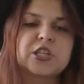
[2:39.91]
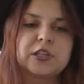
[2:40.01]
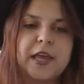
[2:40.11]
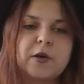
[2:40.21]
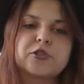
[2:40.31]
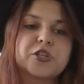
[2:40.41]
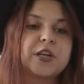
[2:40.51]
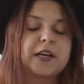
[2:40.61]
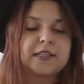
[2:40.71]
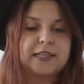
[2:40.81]
language, and
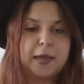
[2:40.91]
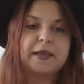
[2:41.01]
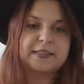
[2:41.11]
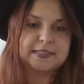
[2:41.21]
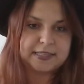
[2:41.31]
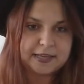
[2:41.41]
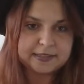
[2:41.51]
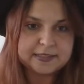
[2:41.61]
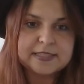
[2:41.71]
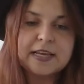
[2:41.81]
academic
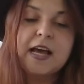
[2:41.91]
skills.